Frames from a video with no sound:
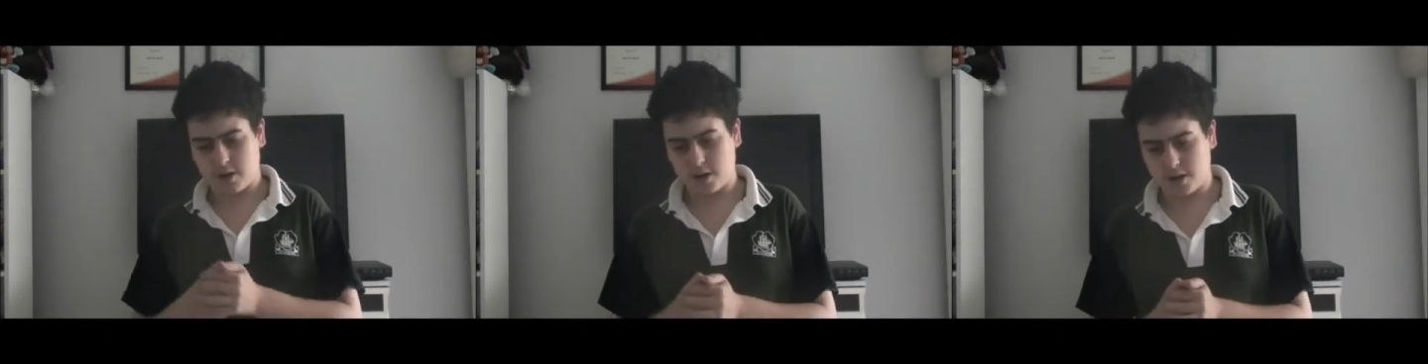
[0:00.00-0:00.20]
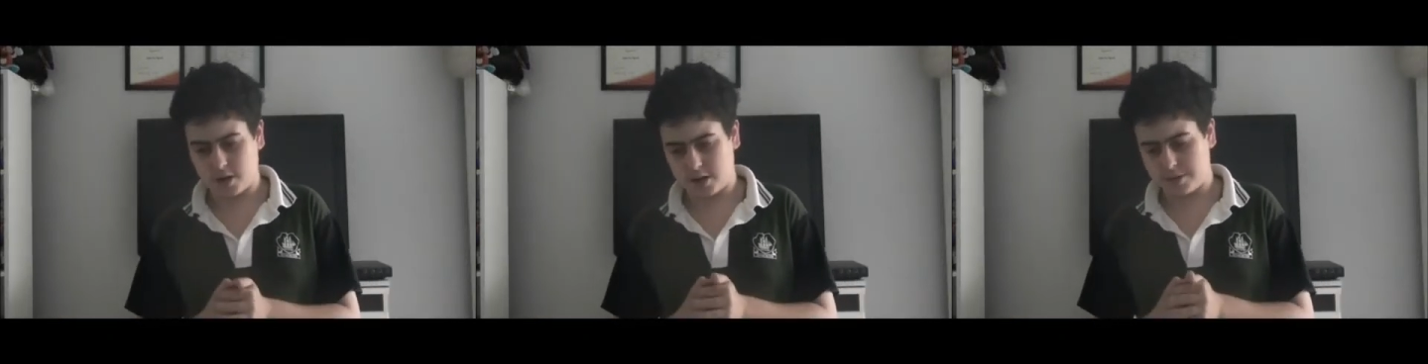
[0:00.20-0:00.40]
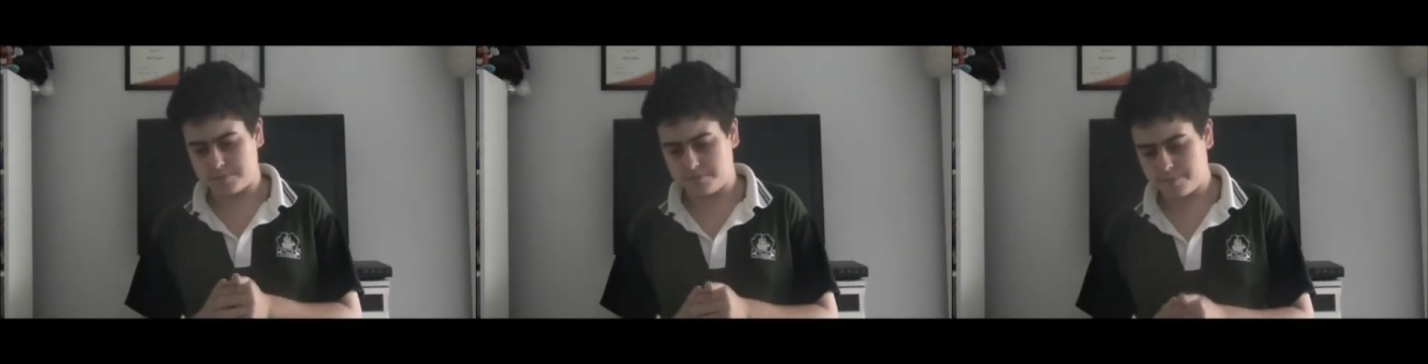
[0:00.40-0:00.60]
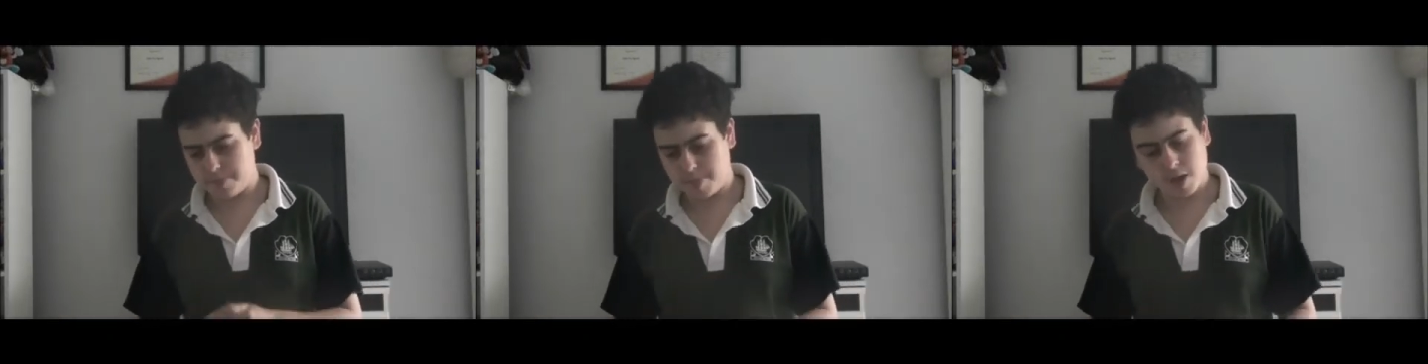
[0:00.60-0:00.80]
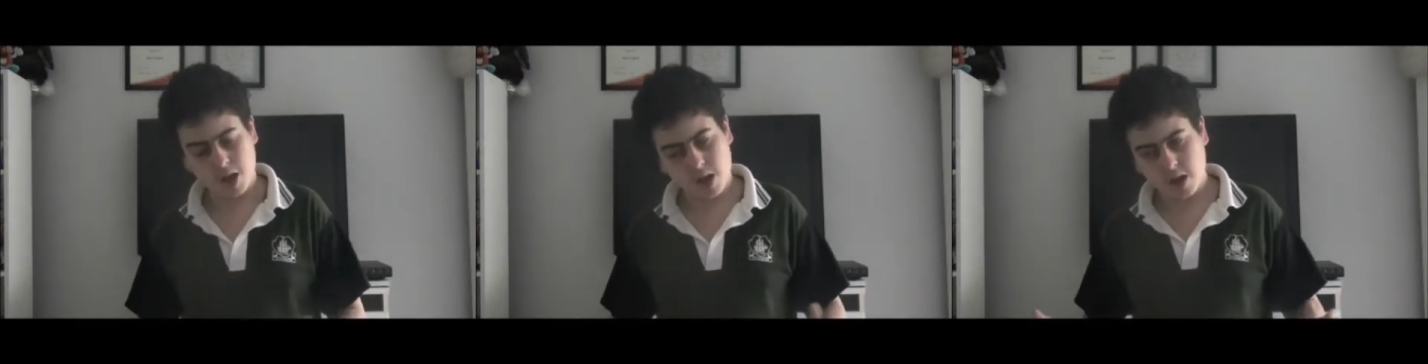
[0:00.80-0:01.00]

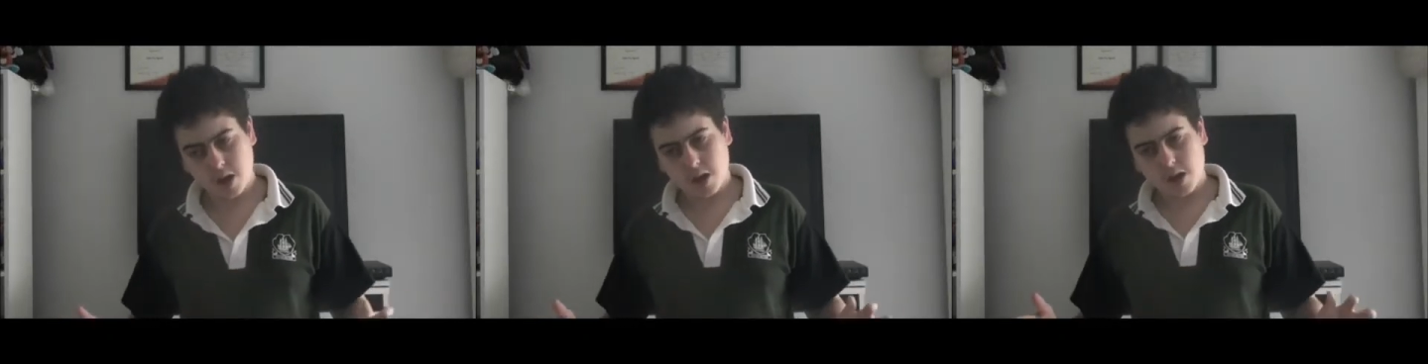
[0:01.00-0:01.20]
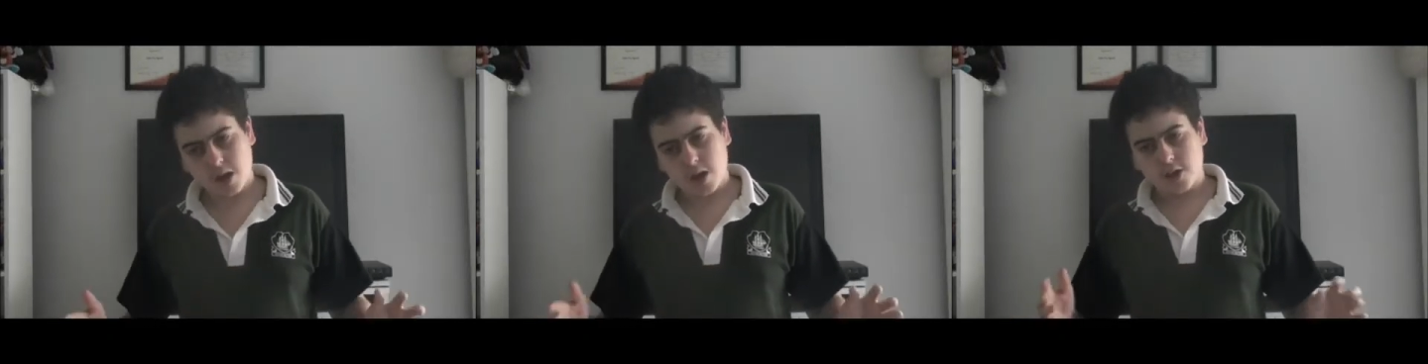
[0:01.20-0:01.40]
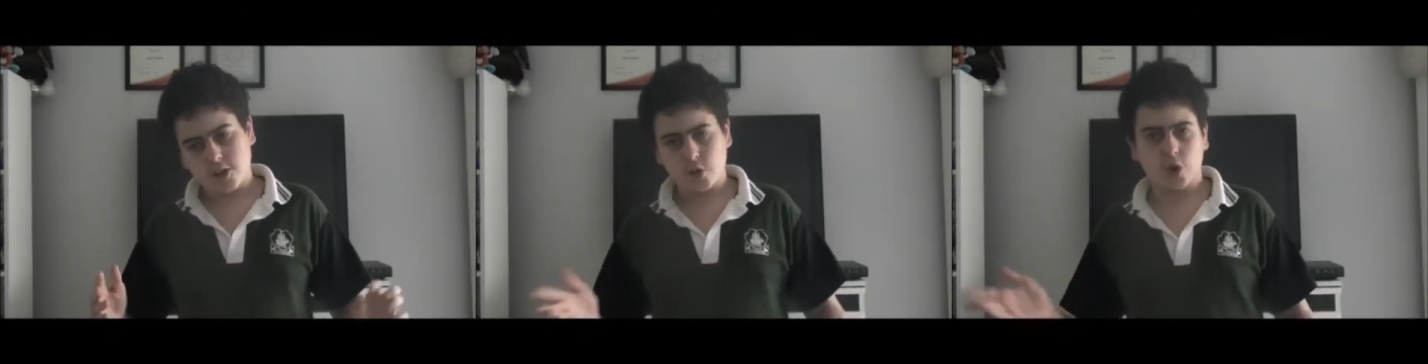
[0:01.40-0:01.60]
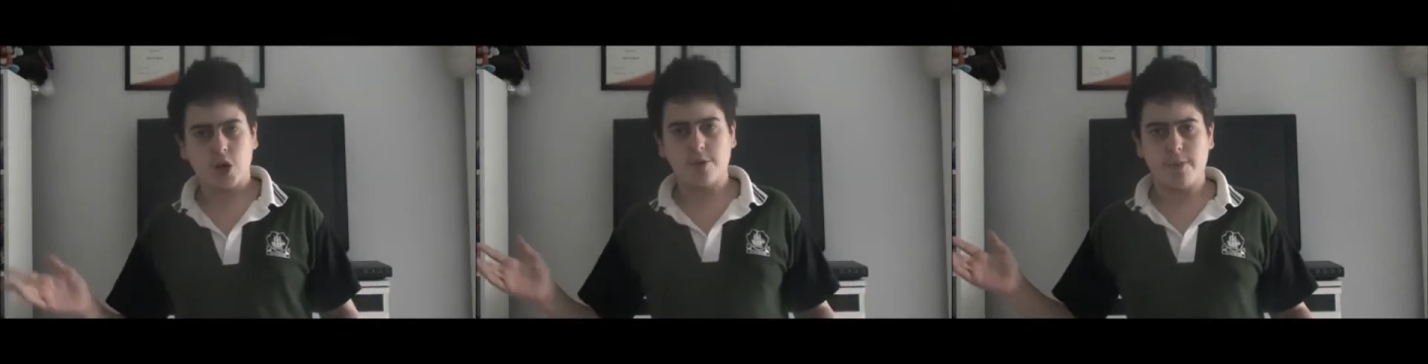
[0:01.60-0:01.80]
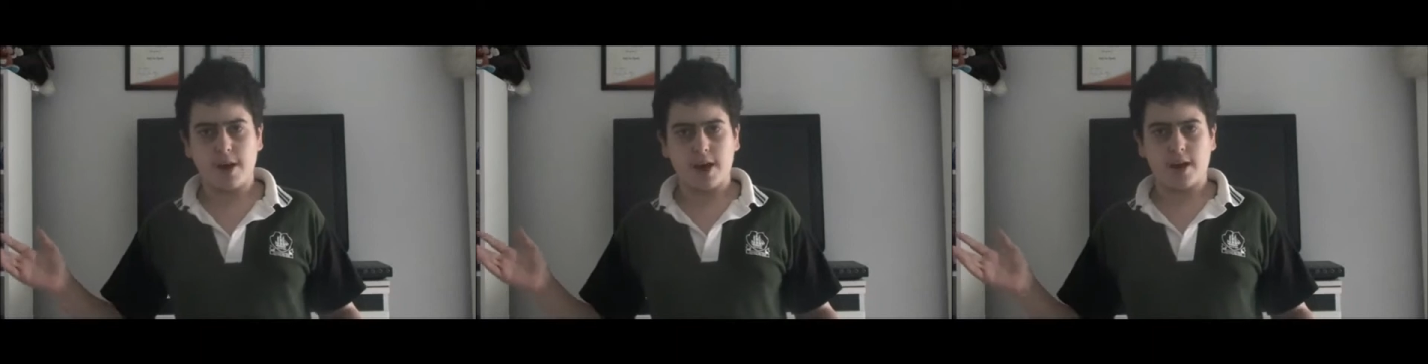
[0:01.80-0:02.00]

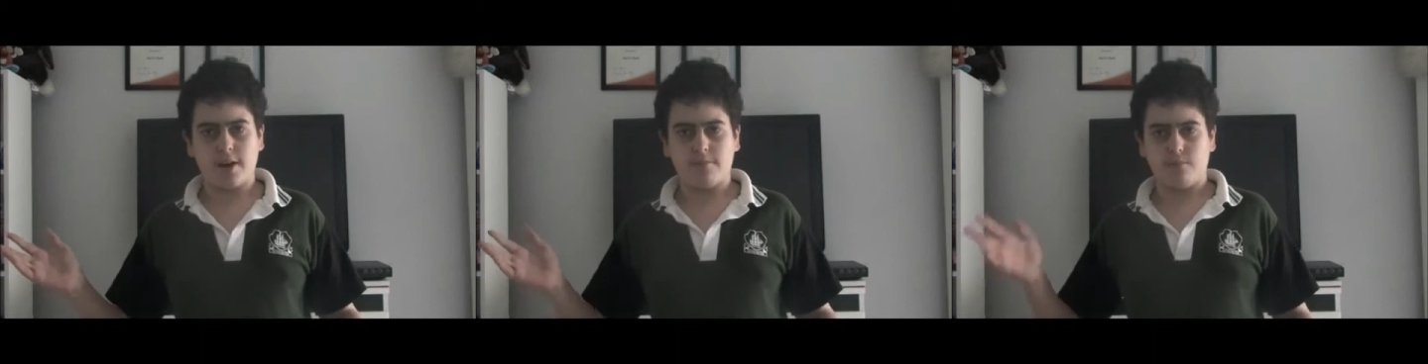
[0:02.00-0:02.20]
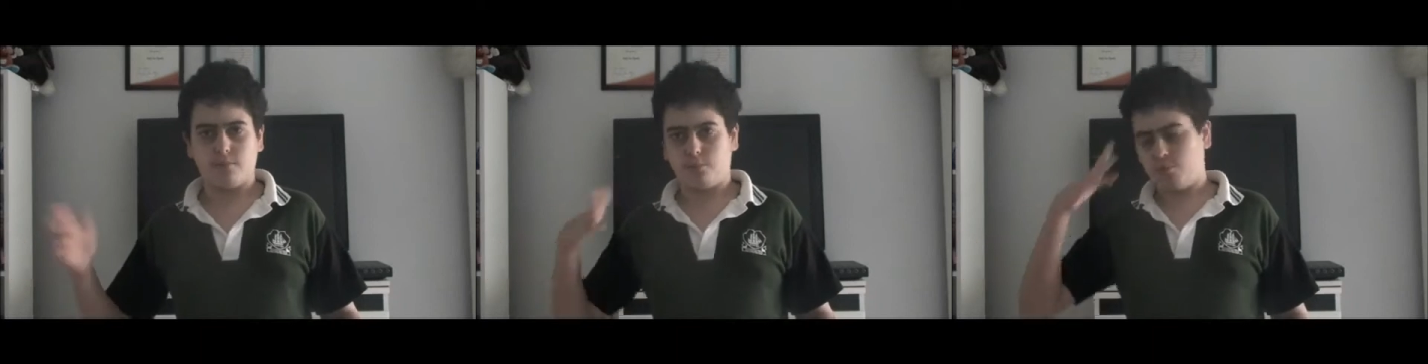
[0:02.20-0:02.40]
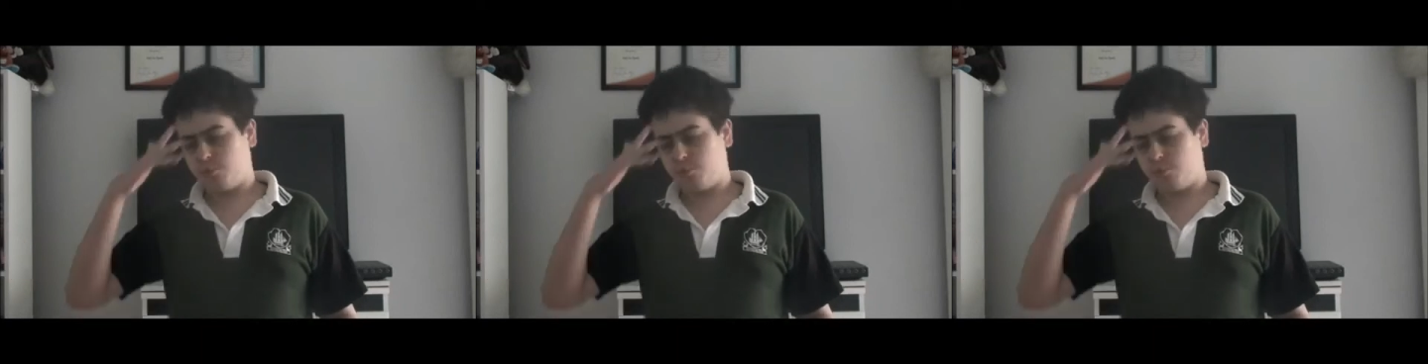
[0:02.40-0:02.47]
talking about,